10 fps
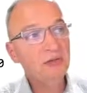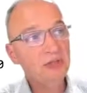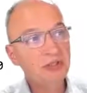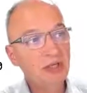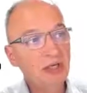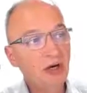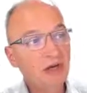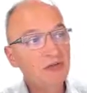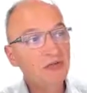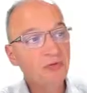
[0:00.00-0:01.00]
which I
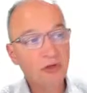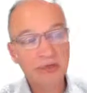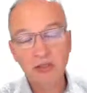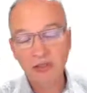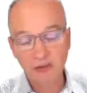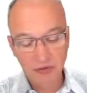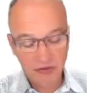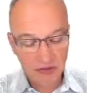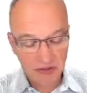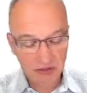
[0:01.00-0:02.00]
got from the
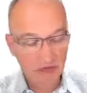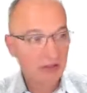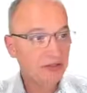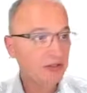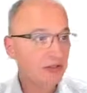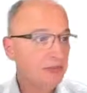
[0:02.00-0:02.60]
U-Scratch register.